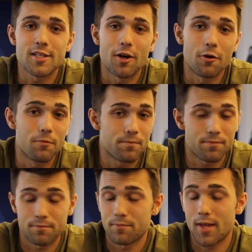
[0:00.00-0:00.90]
So
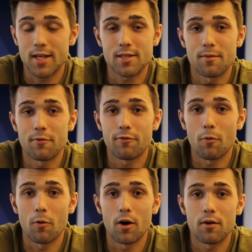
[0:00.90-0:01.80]
that's number
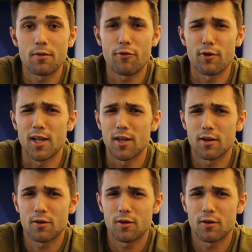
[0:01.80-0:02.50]
four. Three.